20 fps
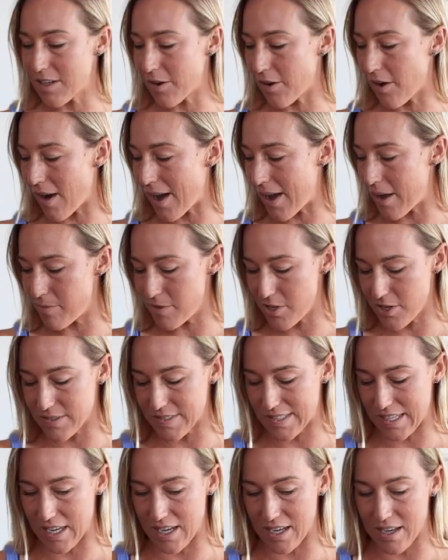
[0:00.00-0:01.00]
So I'm
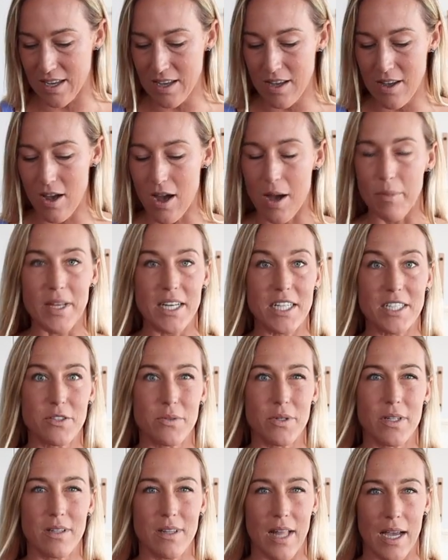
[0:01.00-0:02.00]
gonna
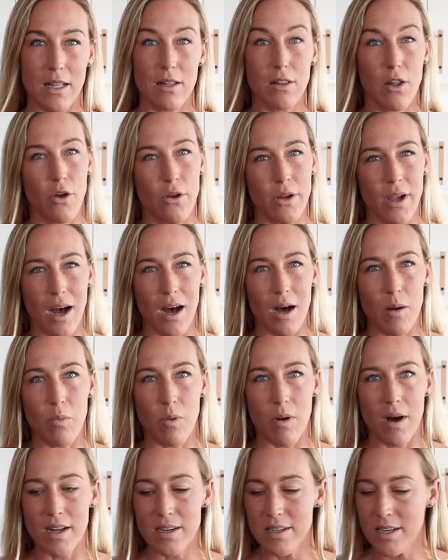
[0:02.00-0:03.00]
do it like a low
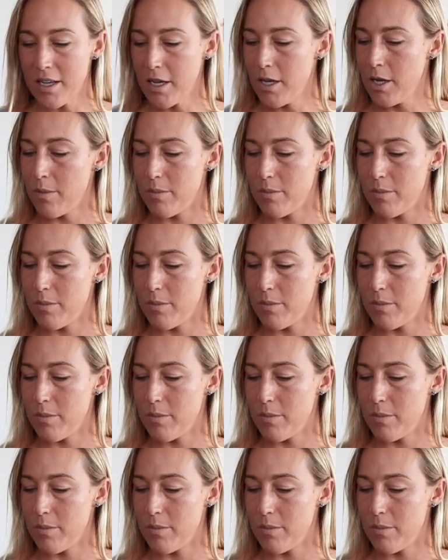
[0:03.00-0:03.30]
carb one,